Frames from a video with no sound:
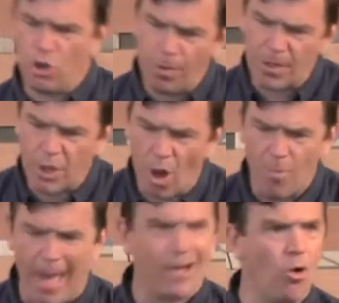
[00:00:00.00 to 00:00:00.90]
please go
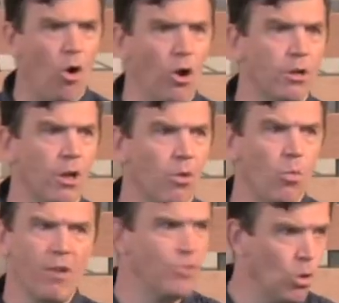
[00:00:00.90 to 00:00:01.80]
back on
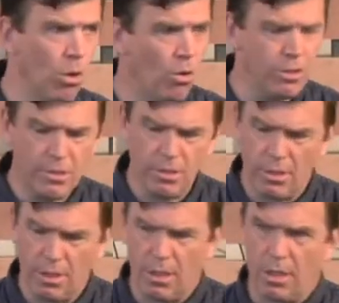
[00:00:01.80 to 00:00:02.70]
one of your laws?
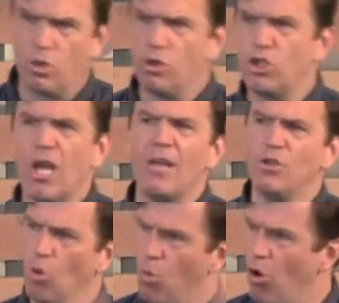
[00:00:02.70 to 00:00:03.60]
Could you change
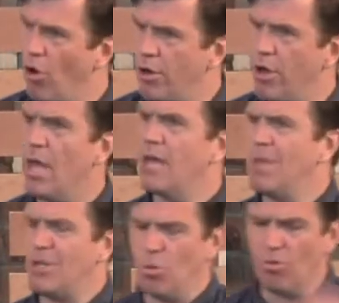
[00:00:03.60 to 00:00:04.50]
your word,
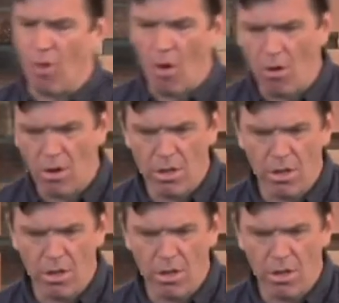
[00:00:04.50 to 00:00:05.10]
admit you were wrong?